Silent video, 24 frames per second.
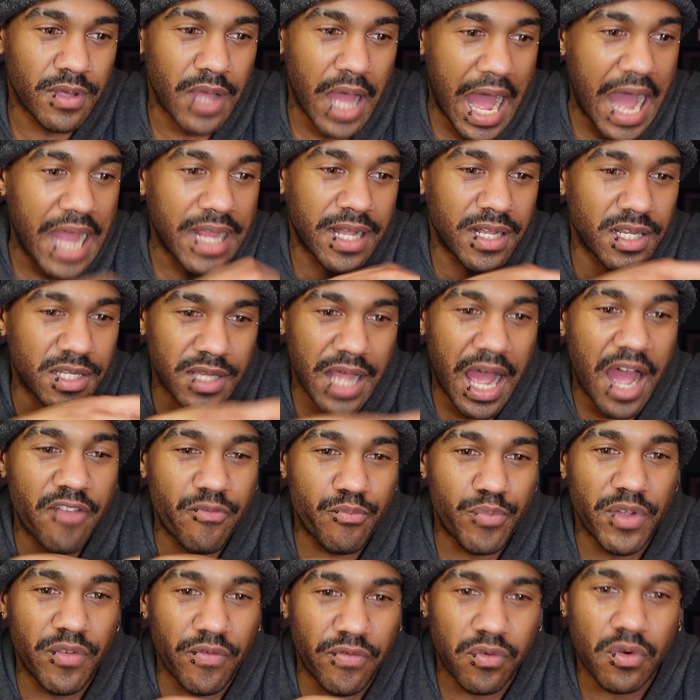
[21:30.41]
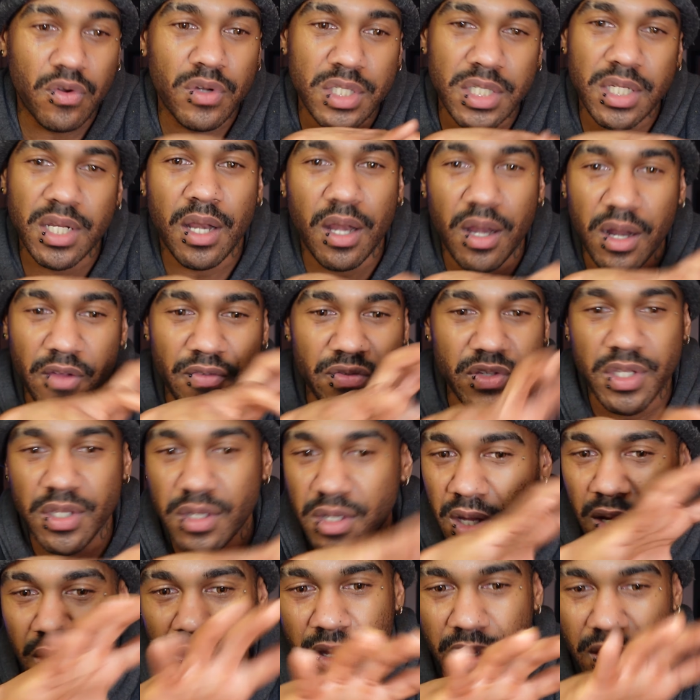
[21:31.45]
I guess I've been fortunate enough
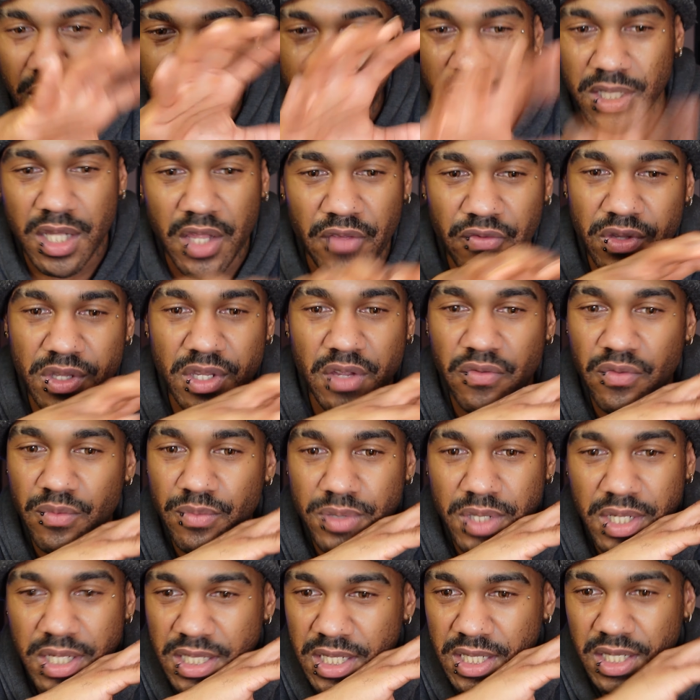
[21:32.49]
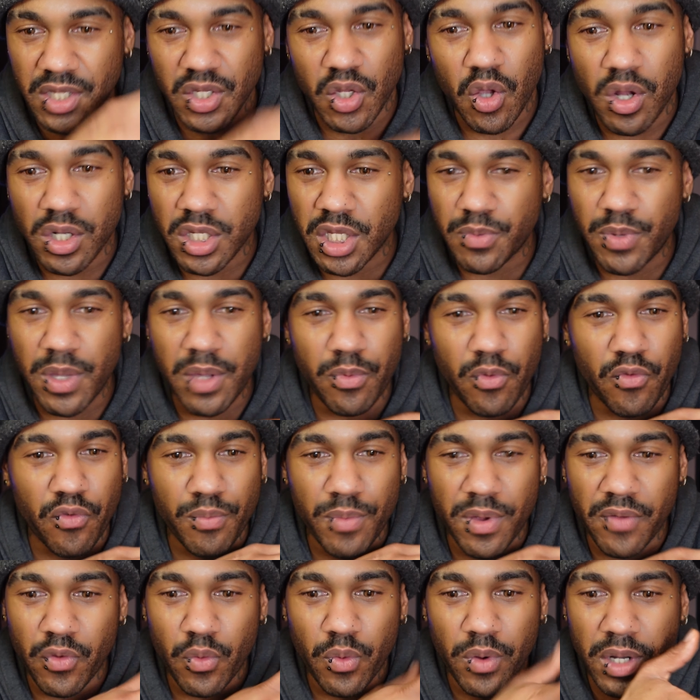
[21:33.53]
to to live in different places and talk to people
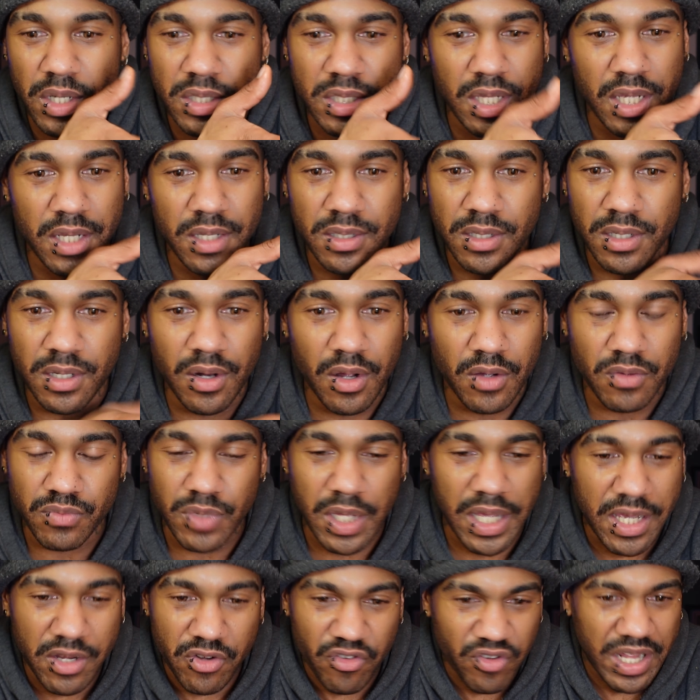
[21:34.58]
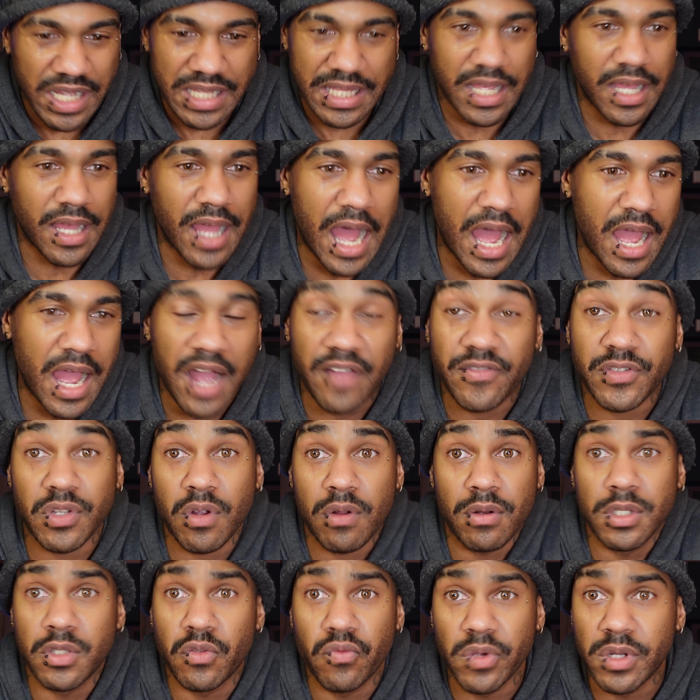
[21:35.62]
from everywhere, and, and you know the internet that I, I've
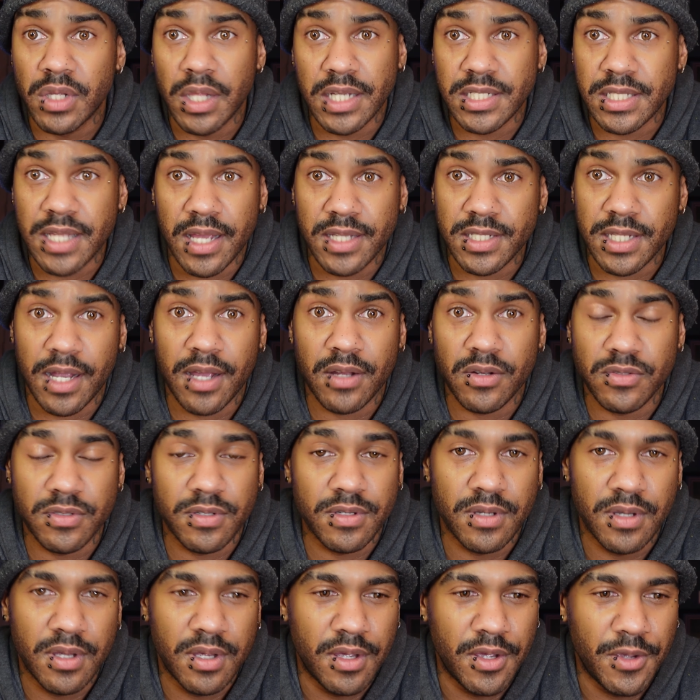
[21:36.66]
started to realize that as I got older.